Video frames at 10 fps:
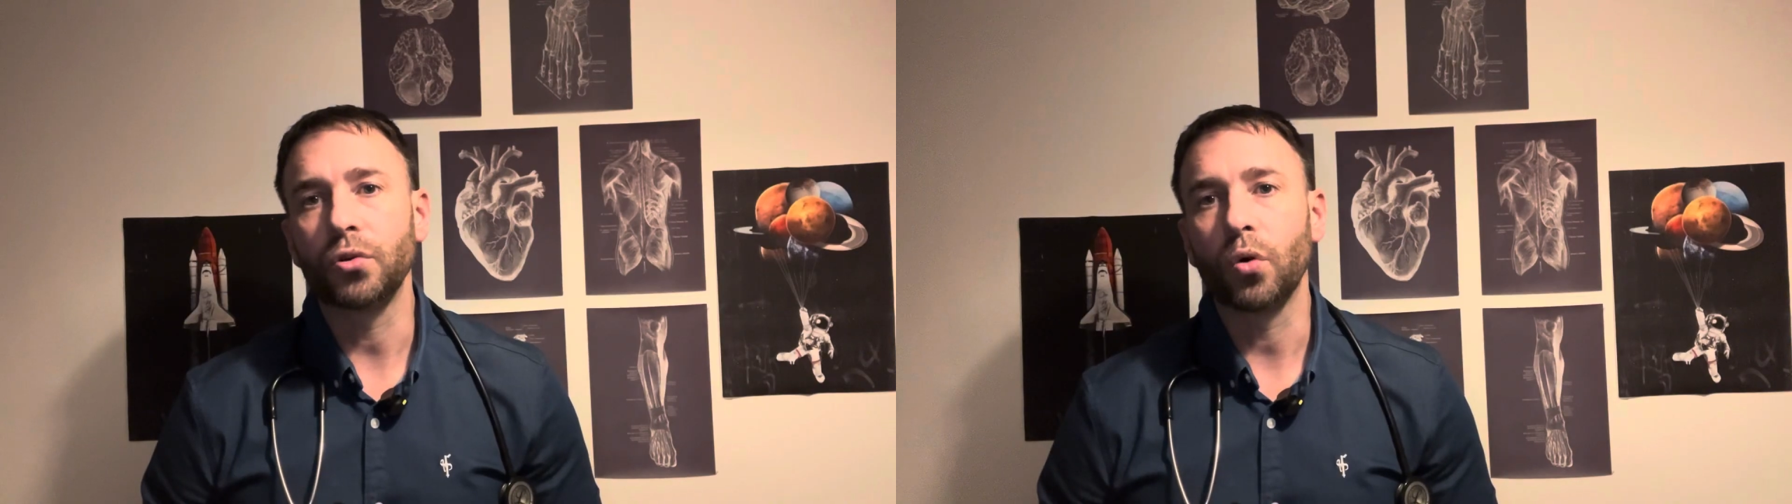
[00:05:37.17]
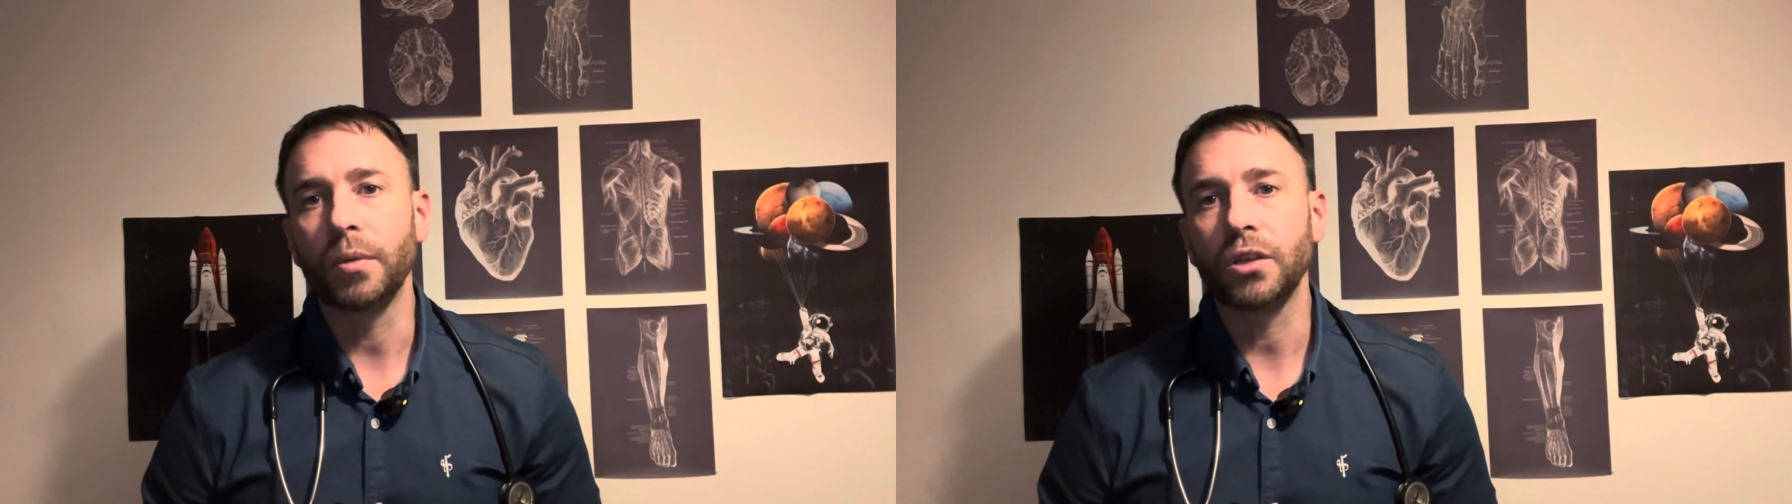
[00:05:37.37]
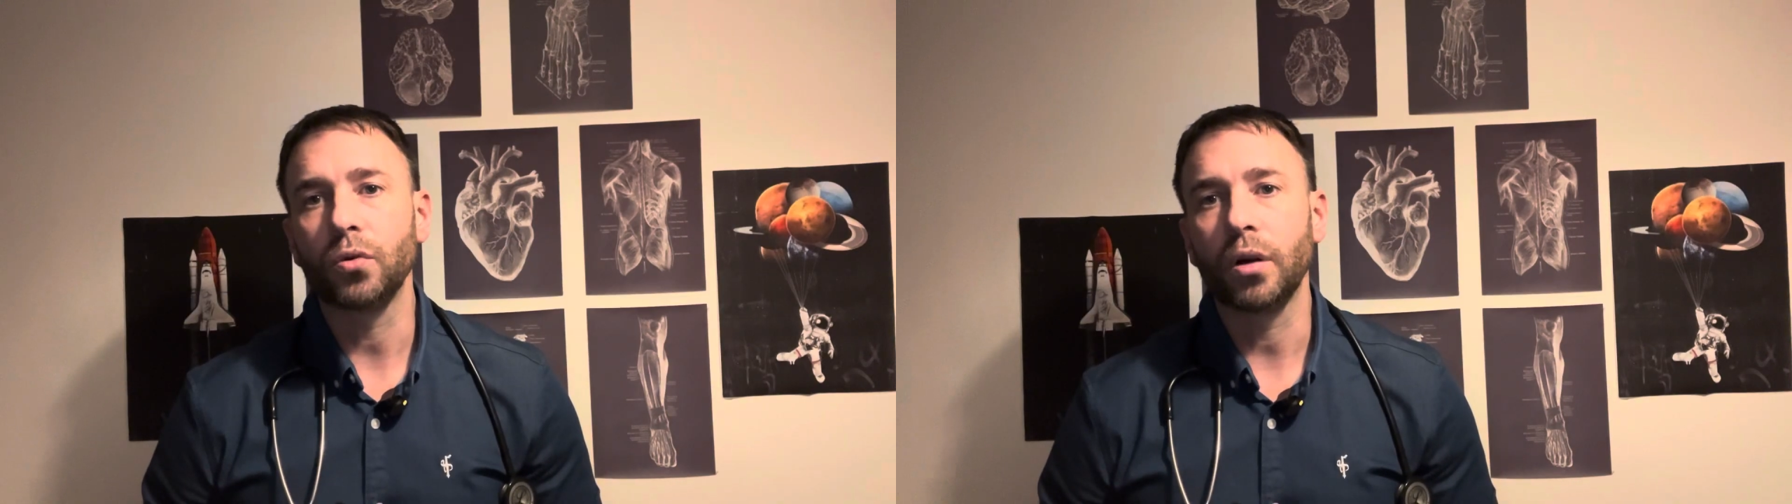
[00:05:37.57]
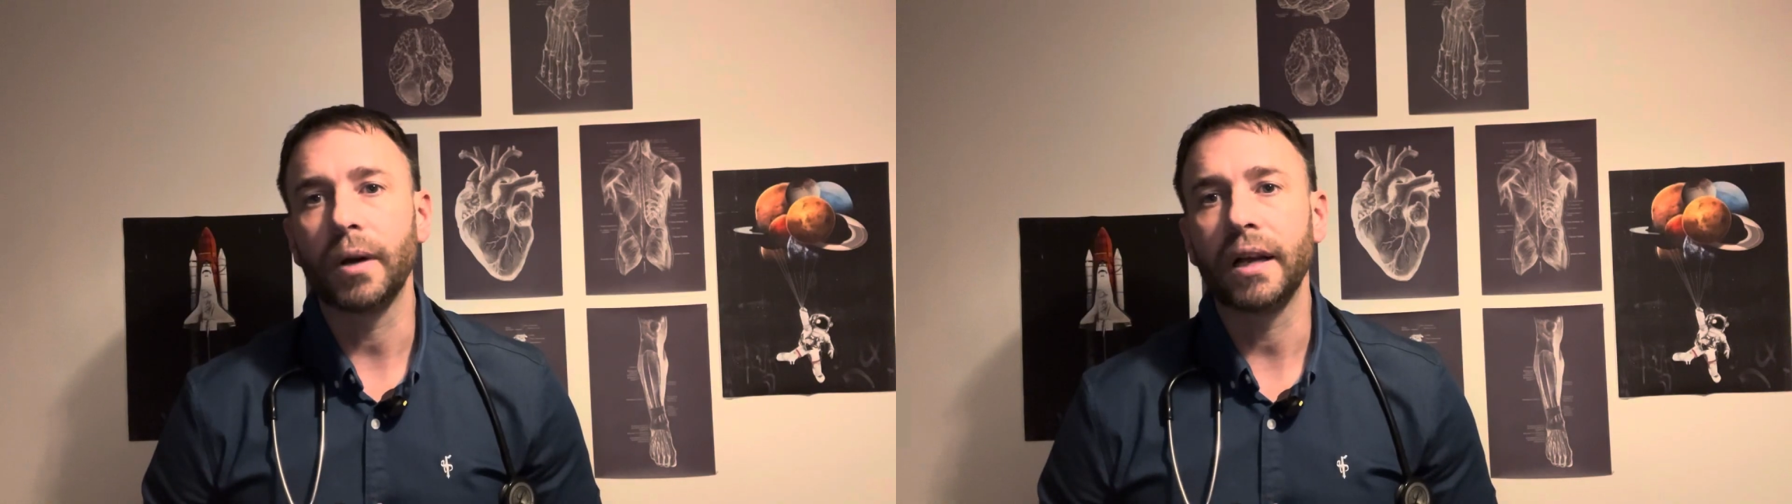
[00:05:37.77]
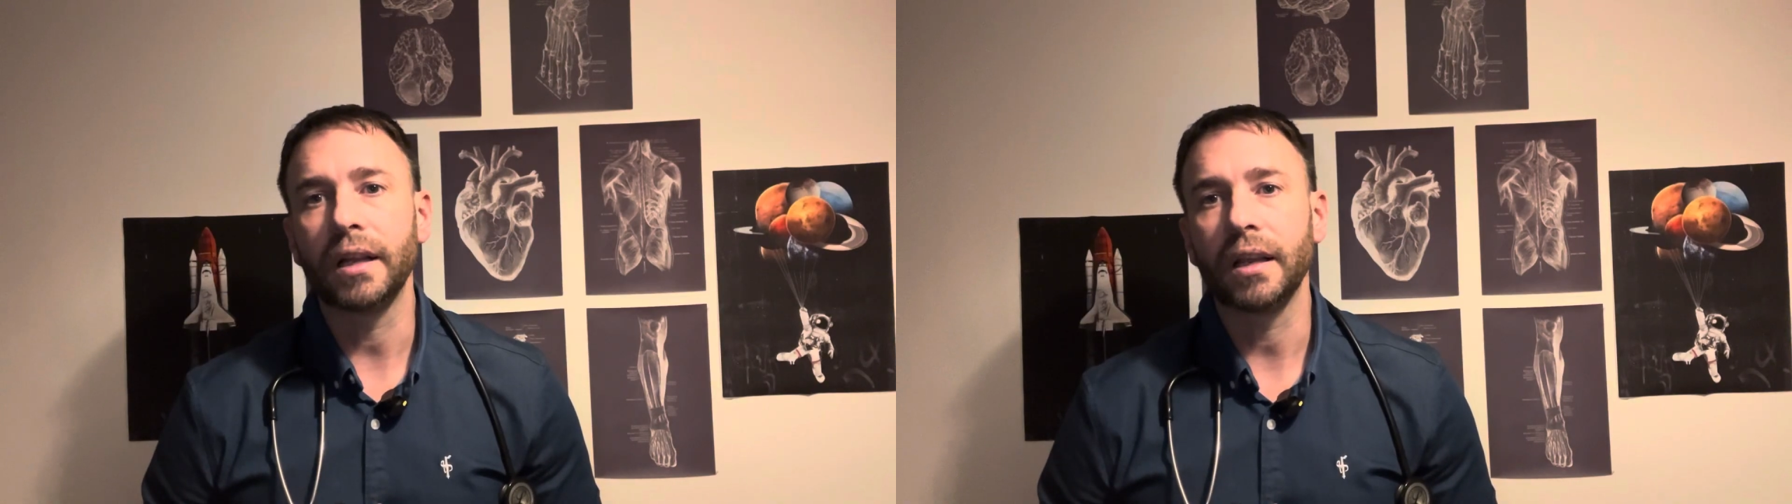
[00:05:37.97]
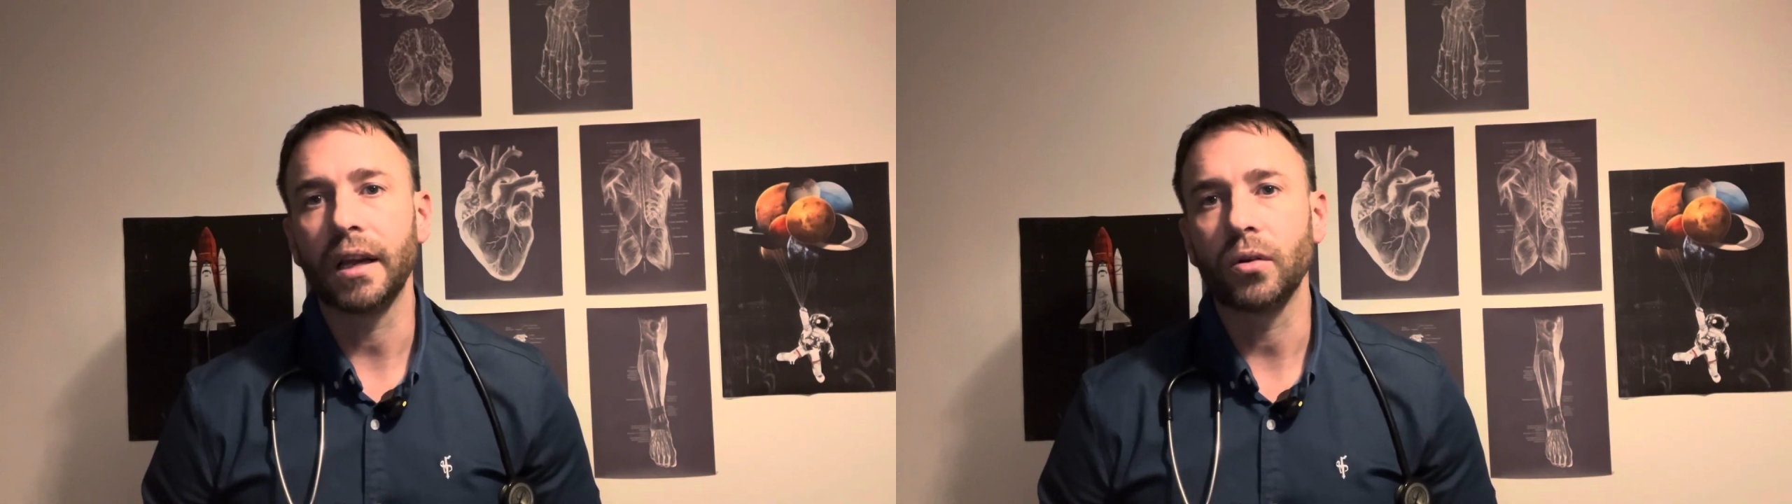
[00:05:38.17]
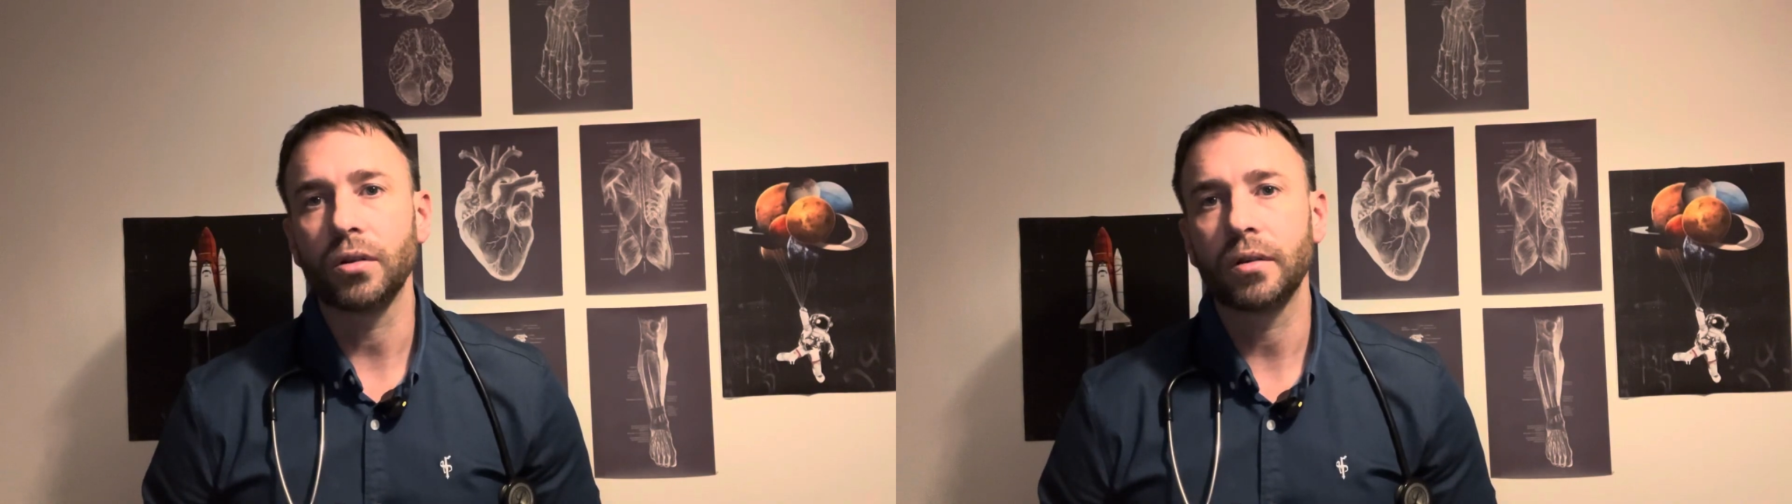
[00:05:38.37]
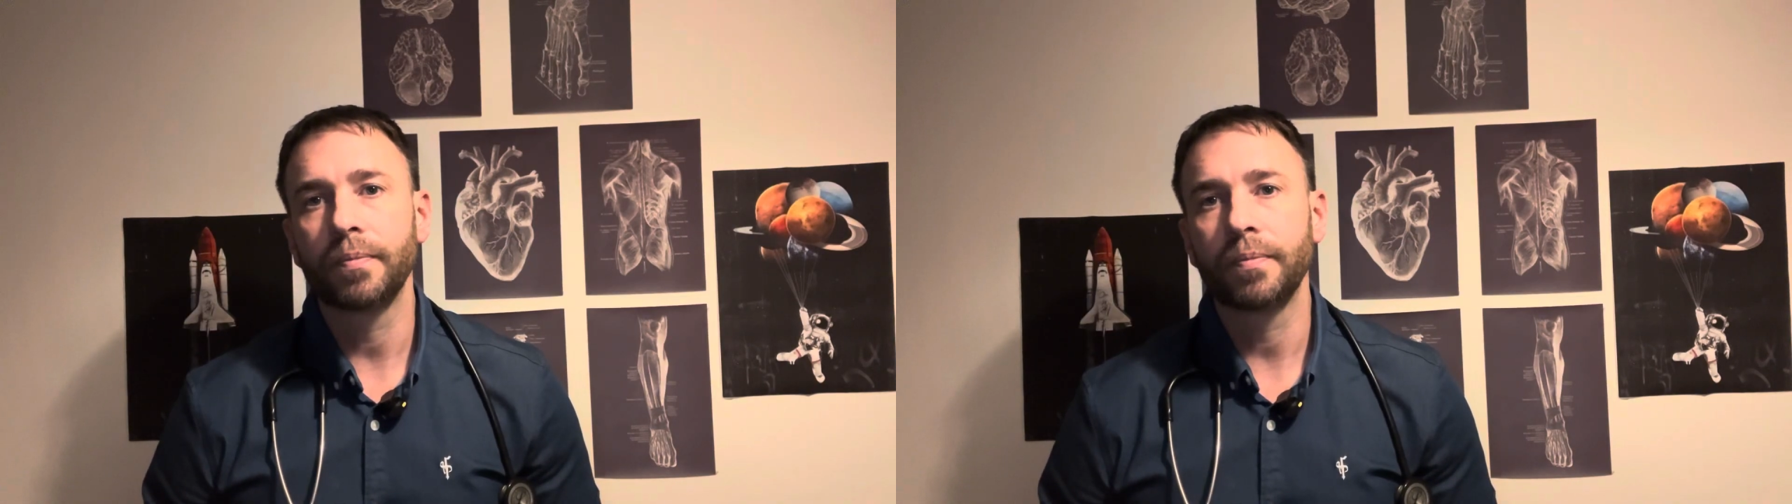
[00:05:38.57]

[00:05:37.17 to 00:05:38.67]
want me to talk about anything else.